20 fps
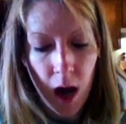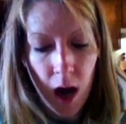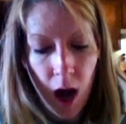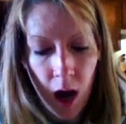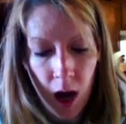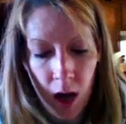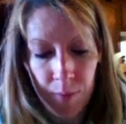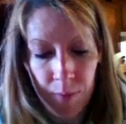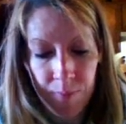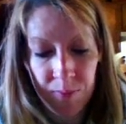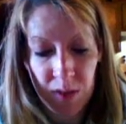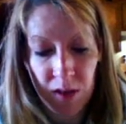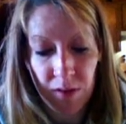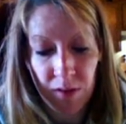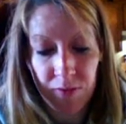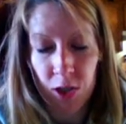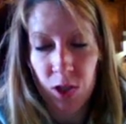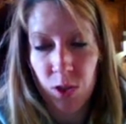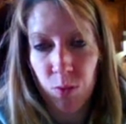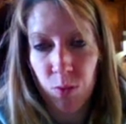The
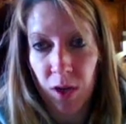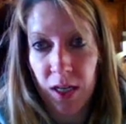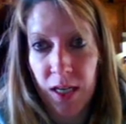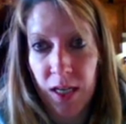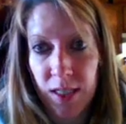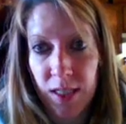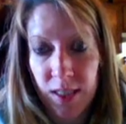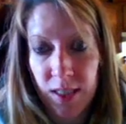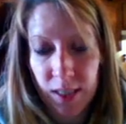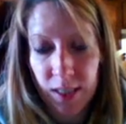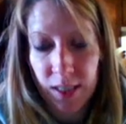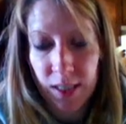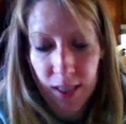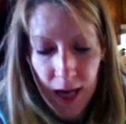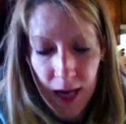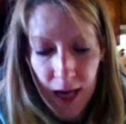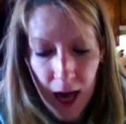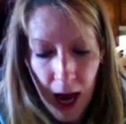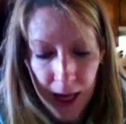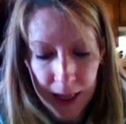first one is
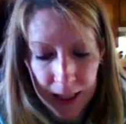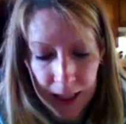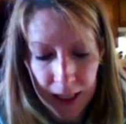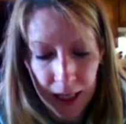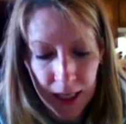colonies.